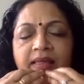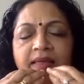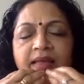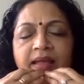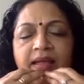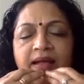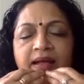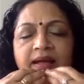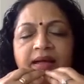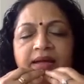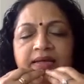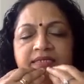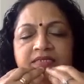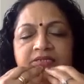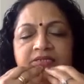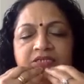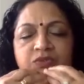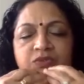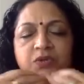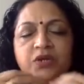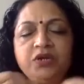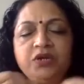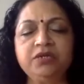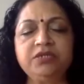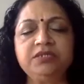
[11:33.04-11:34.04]
I just
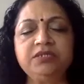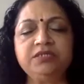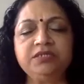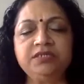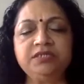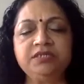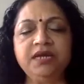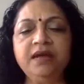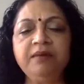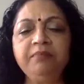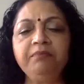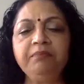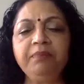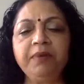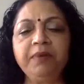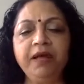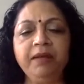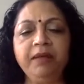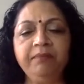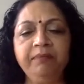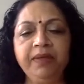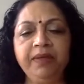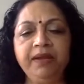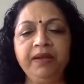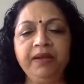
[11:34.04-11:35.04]
want to jump up
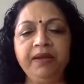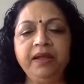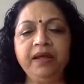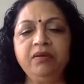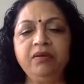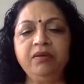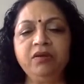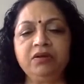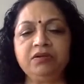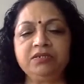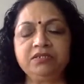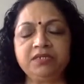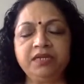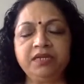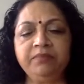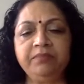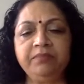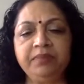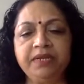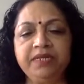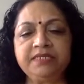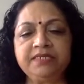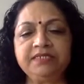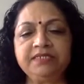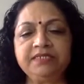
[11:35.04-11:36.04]
and down on
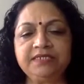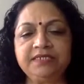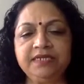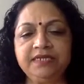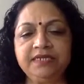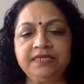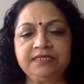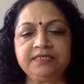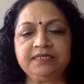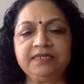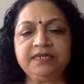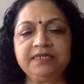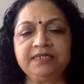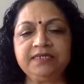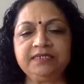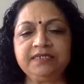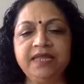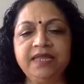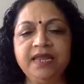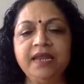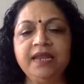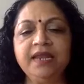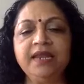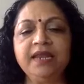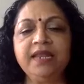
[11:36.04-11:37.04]
somebody's chest and say,
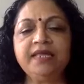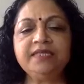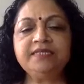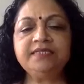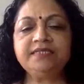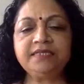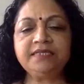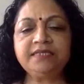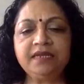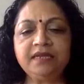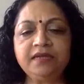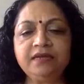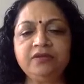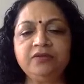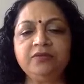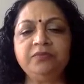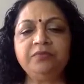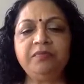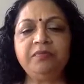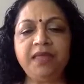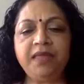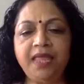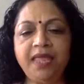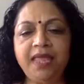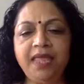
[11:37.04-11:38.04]
listen to
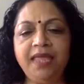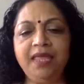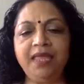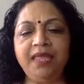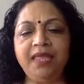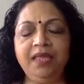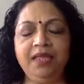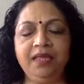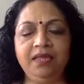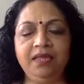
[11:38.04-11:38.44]
me.